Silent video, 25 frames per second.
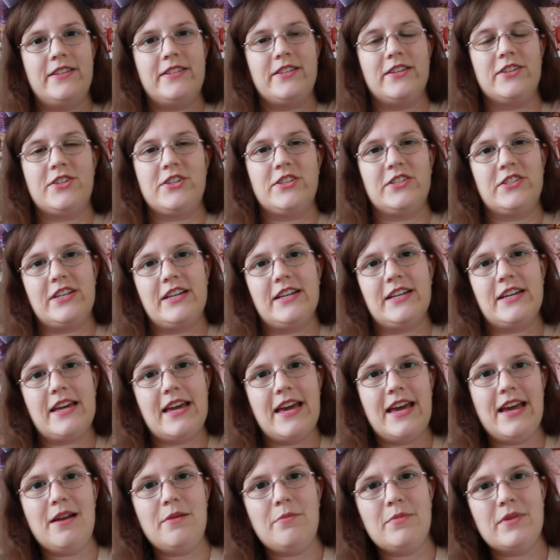such as like
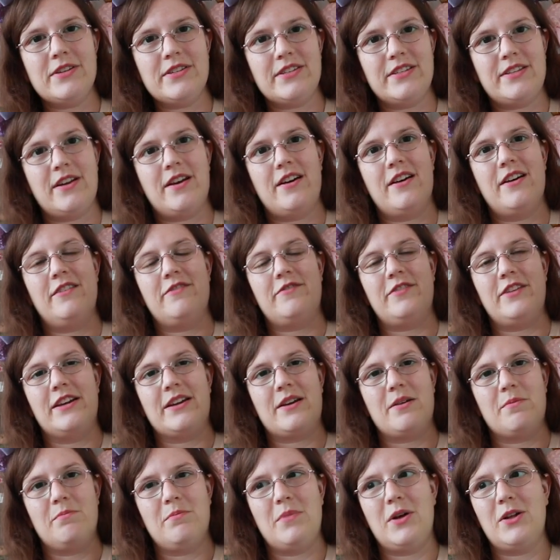camera stuff,
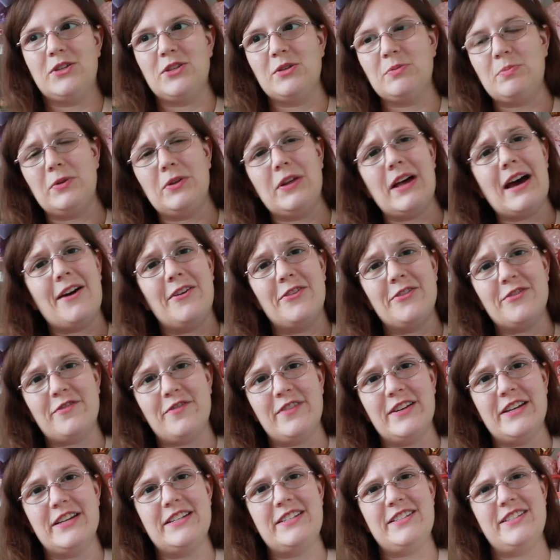like multiple
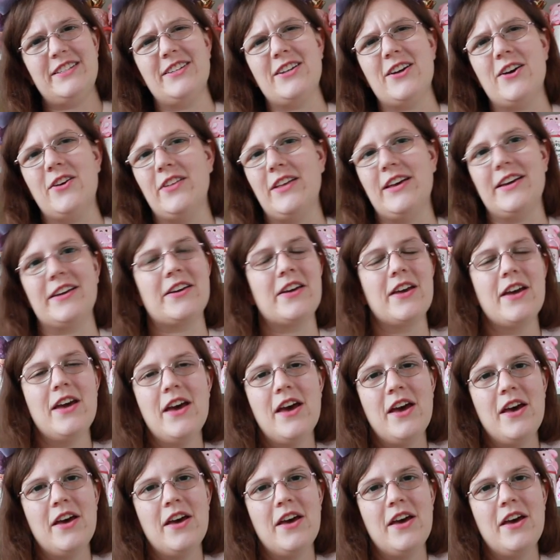outfits, you know, like